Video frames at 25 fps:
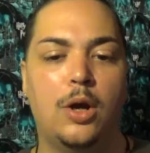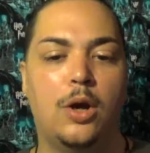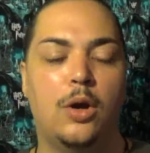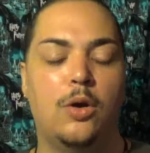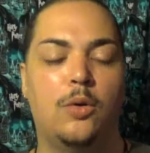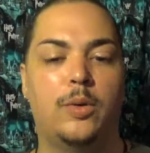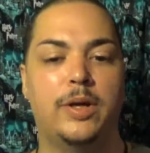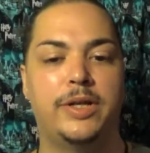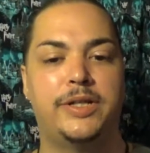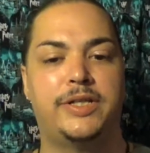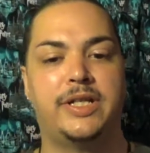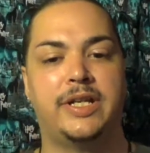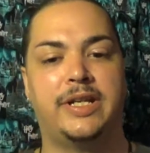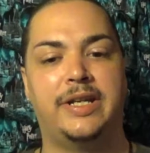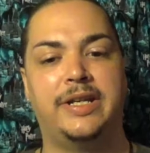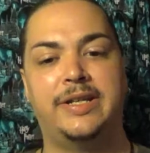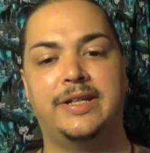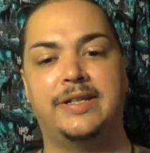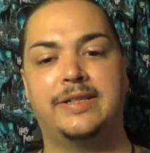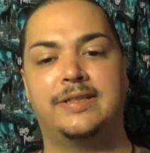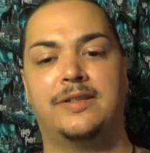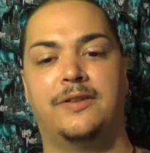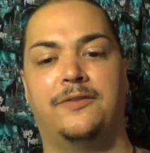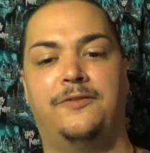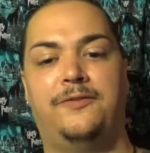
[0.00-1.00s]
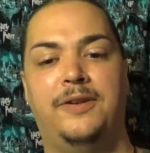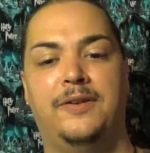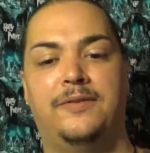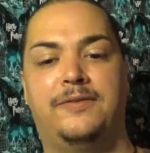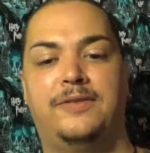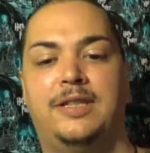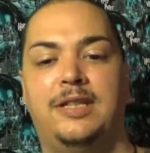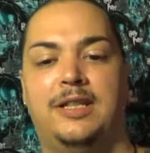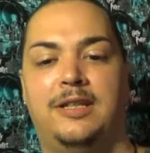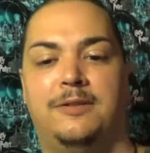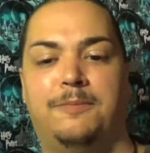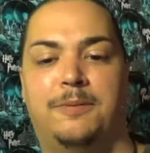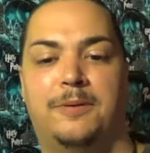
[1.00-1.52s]
which is
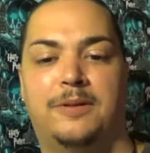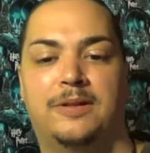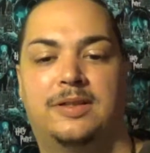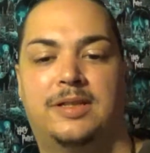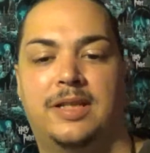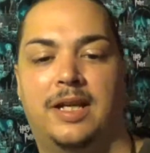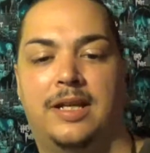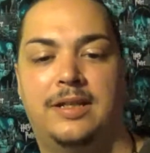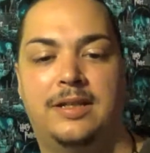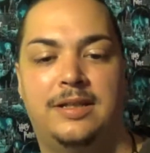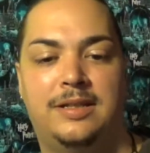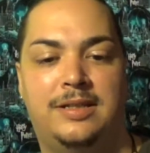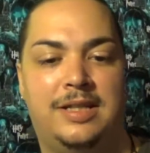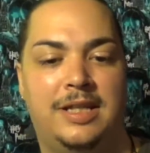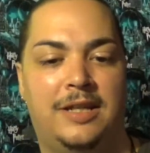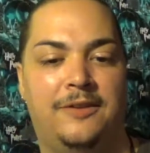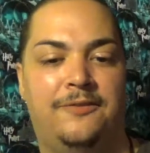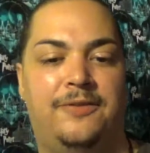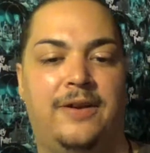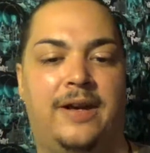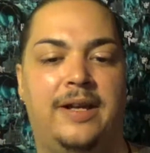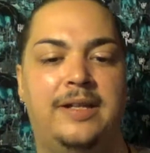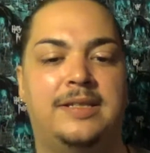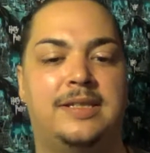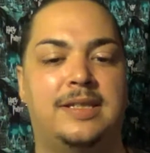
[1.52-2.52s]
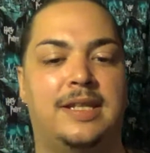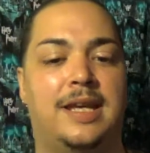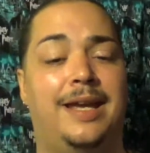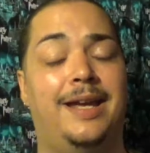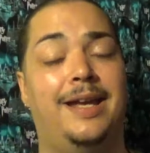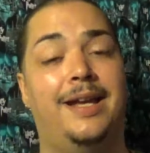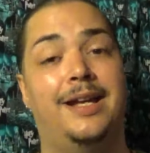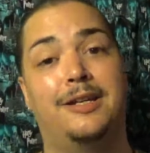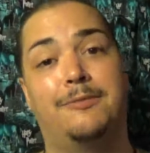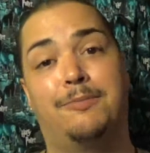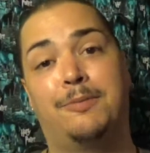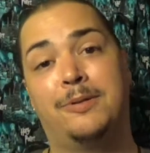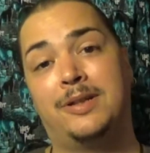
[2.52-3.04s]
15% defense,
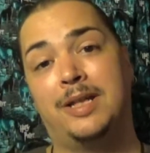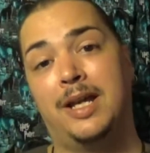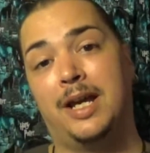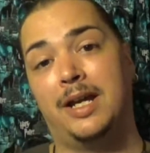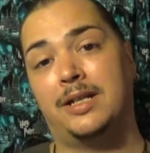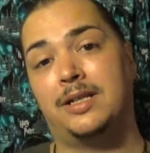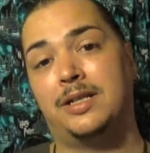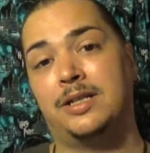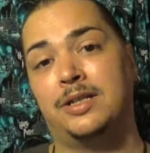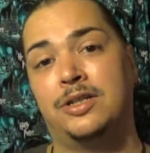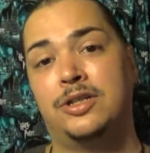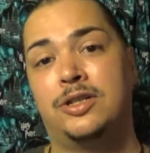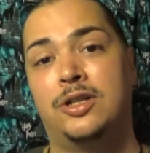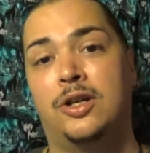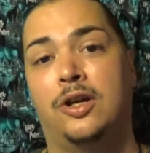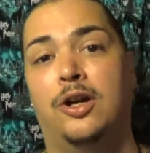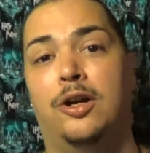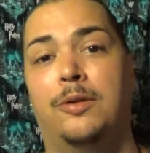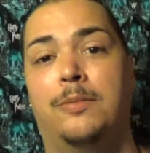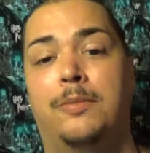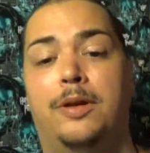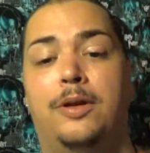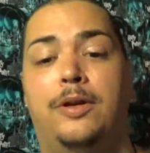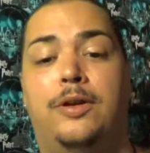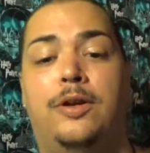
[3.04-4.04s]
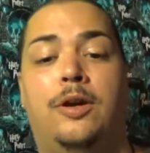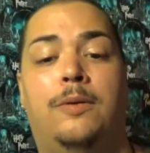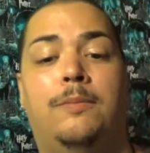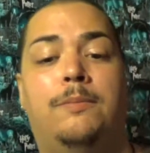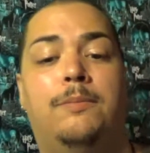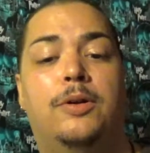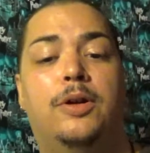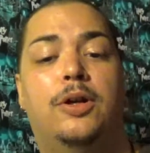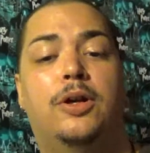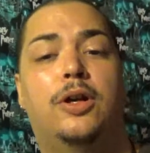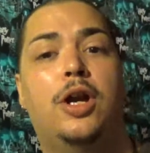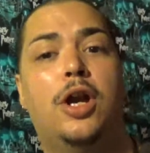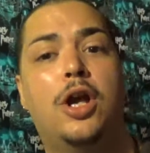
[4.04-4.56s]
and Protection Charm
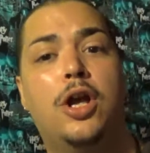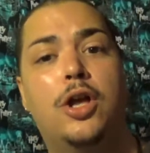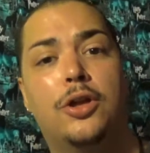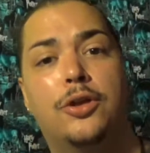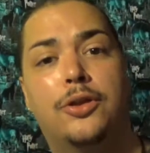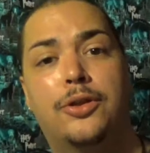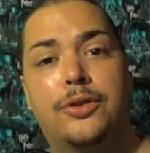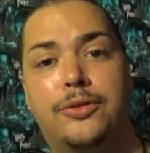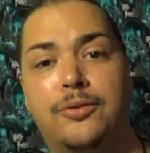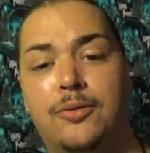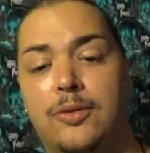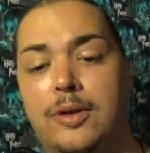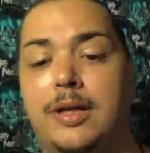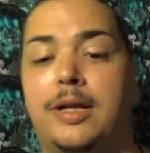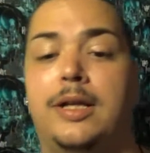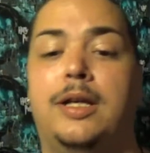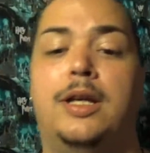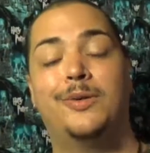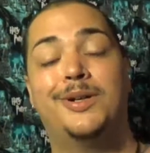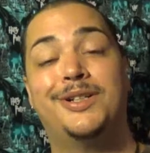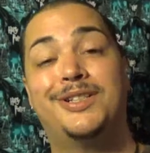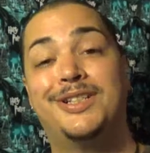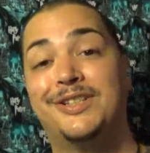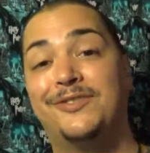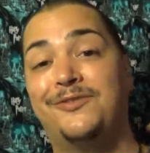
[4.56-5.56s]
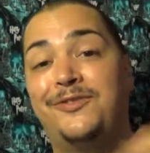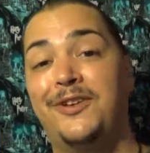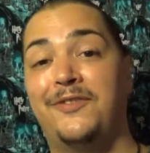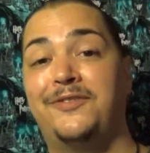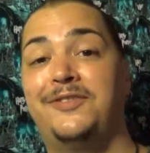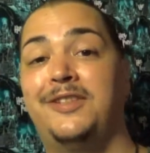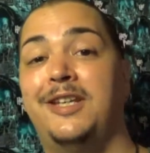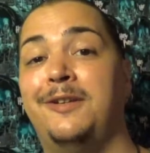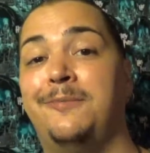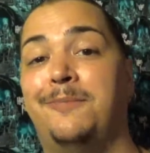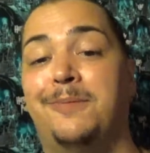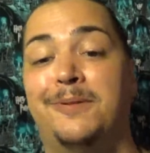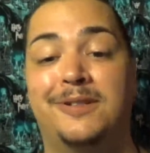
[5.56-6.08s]
number 3, which is
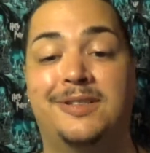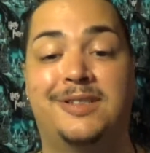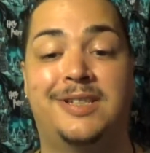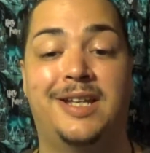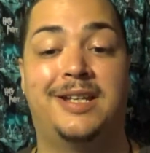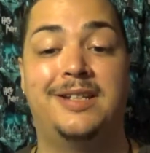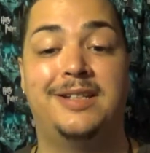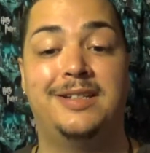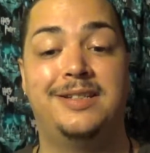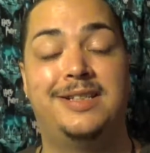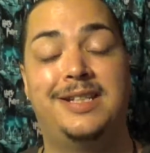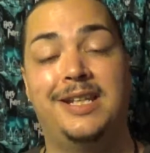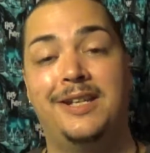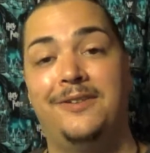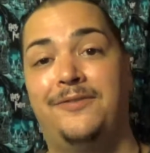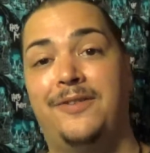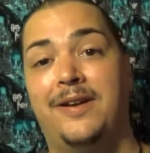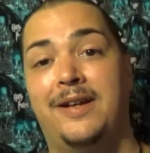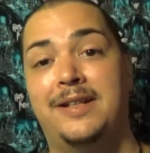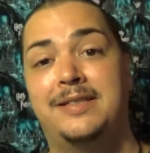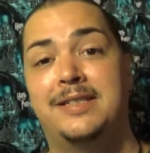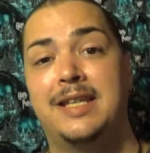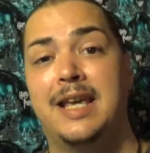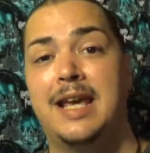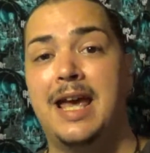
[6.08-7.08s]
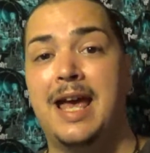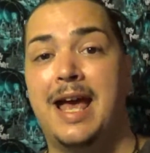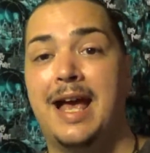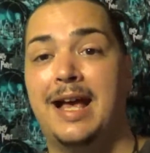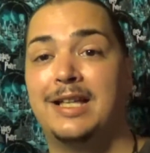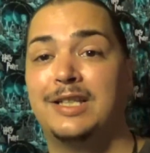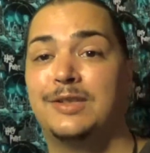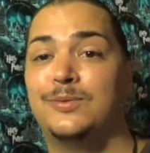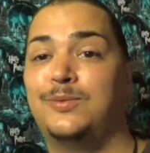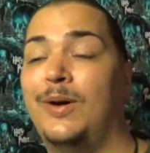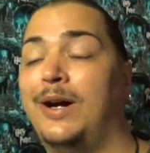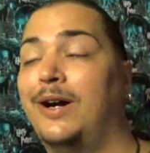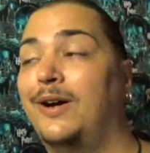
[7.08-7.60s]
15% defense
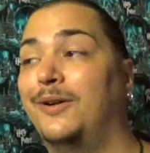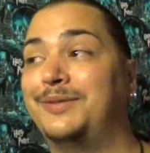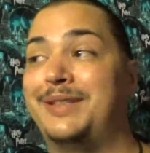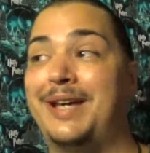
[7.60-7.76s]
as well.